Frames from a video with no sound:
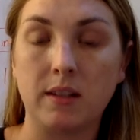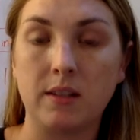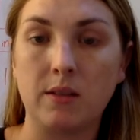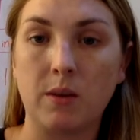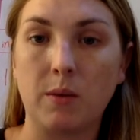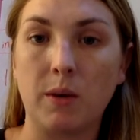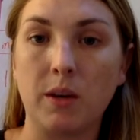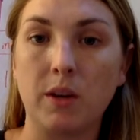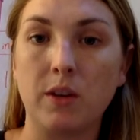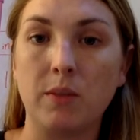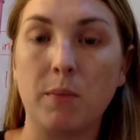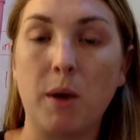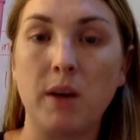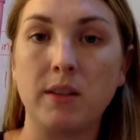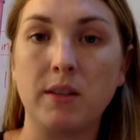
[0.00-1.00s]
So I want you to
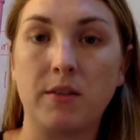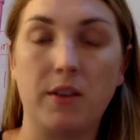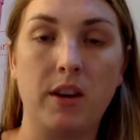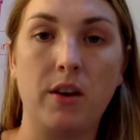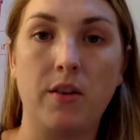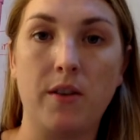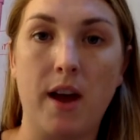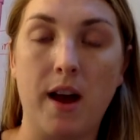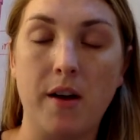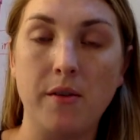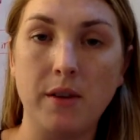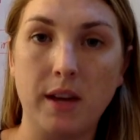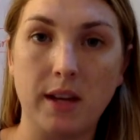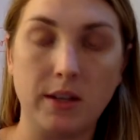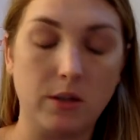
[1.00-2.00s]
pause the video
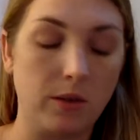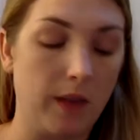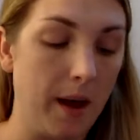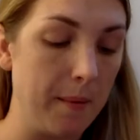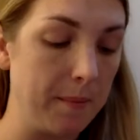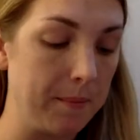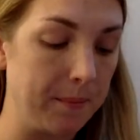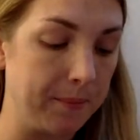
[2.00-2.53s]
now and do that.